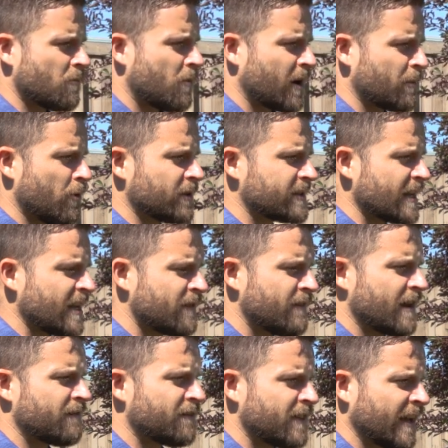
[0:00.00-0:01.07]
one of the most
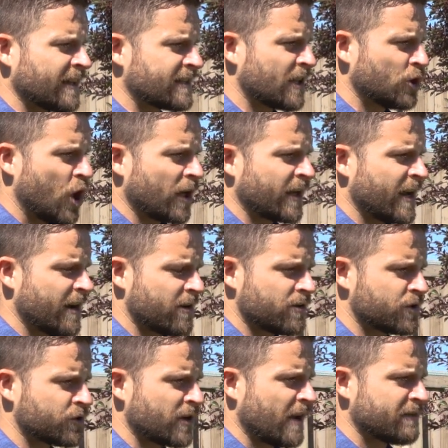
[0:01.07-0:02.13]
innovative things in the lawn care
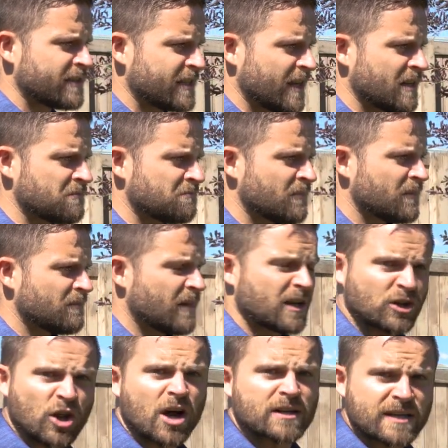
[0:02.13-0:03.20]
industry I've seen in a
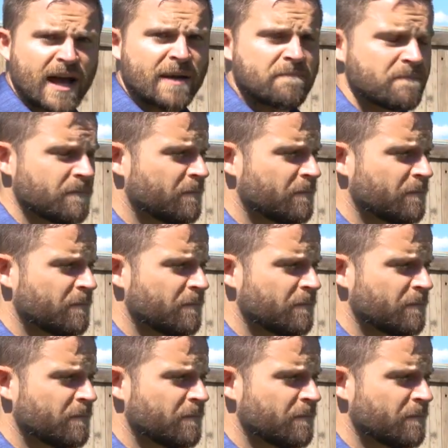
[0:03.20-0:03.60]
long time.